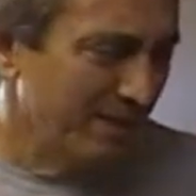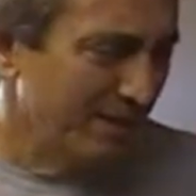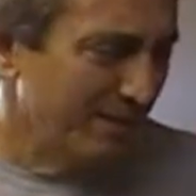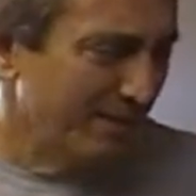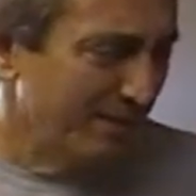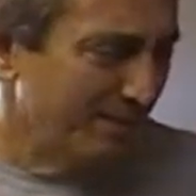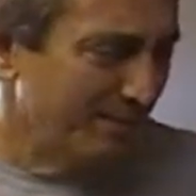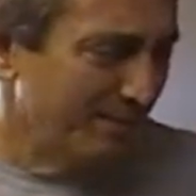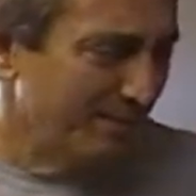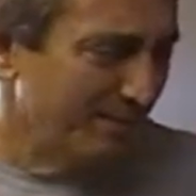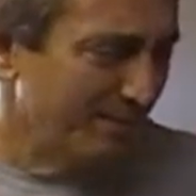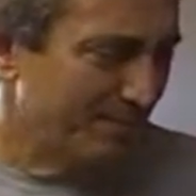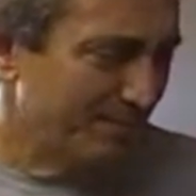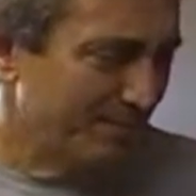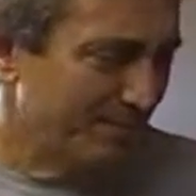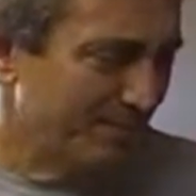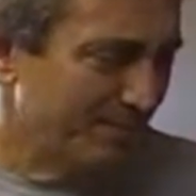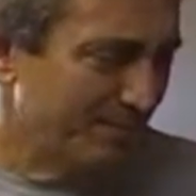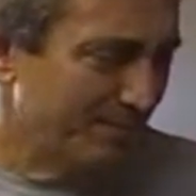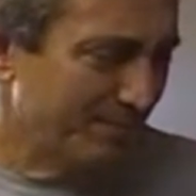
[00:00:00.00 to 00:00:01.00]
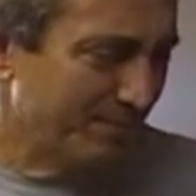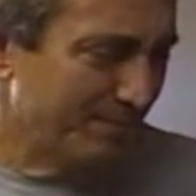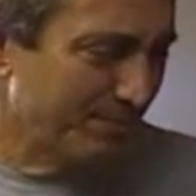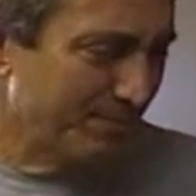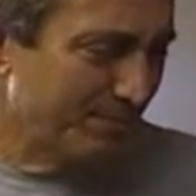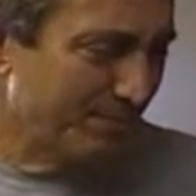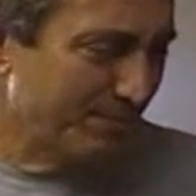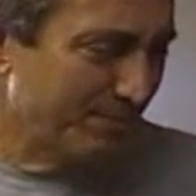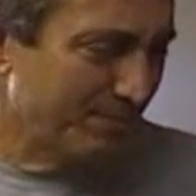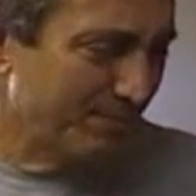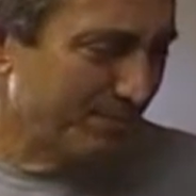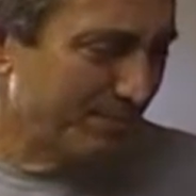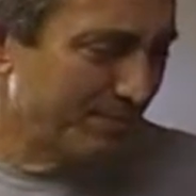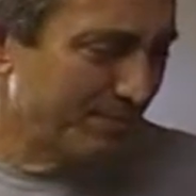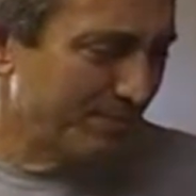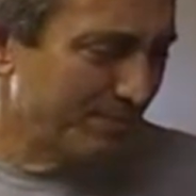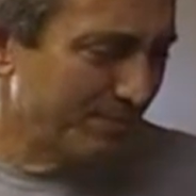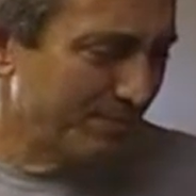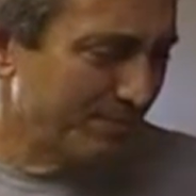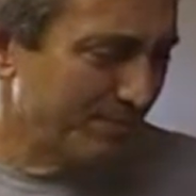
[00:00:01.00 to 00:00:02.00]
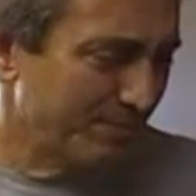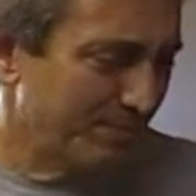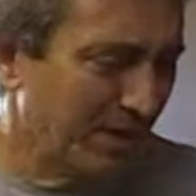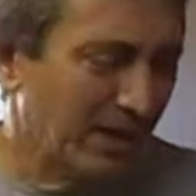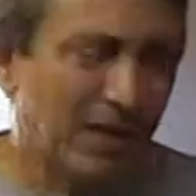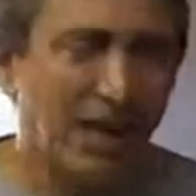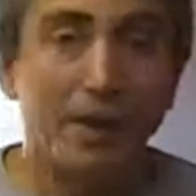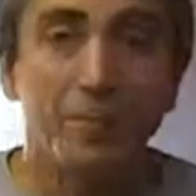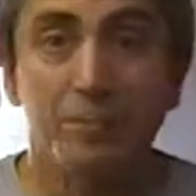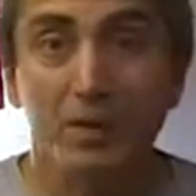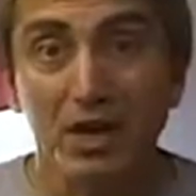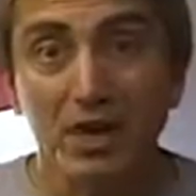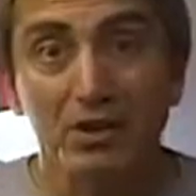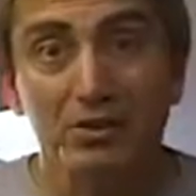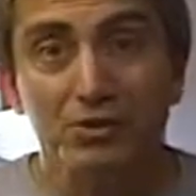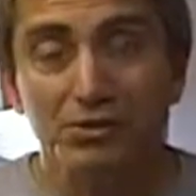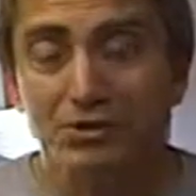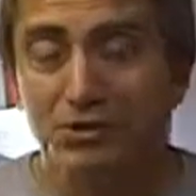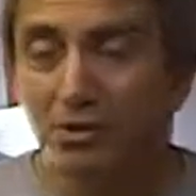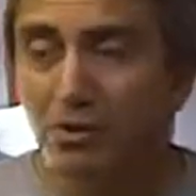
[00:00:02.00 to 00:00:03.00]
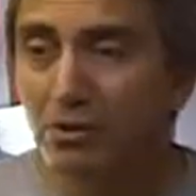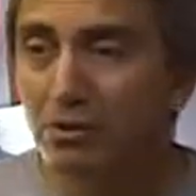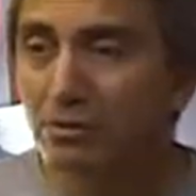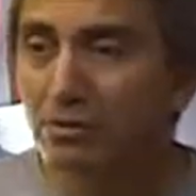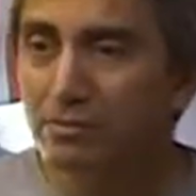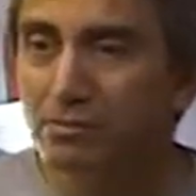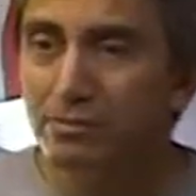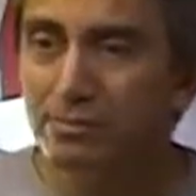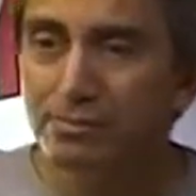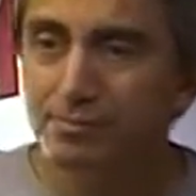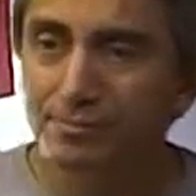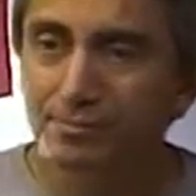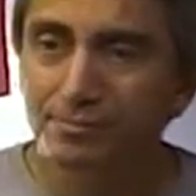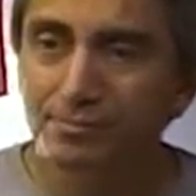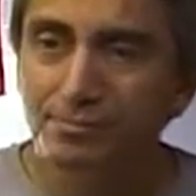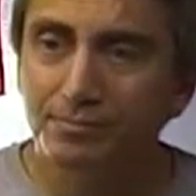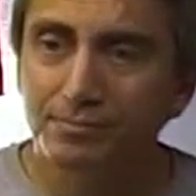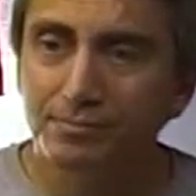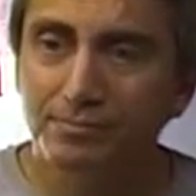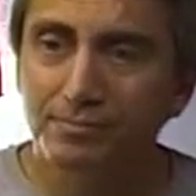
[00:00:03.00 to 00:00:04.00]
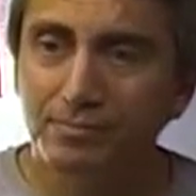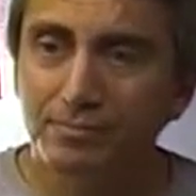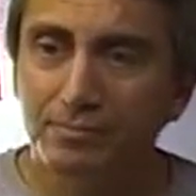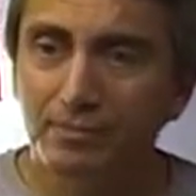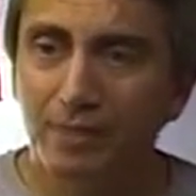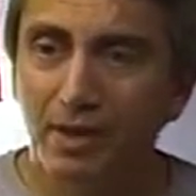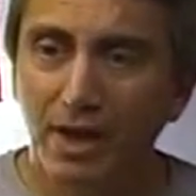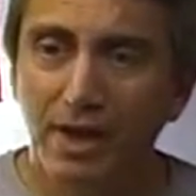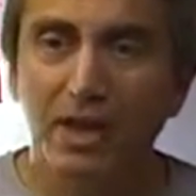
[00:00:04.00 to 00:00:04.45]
I love them. Anyone, anyway, I like bagels though. One was a cocker spaniel.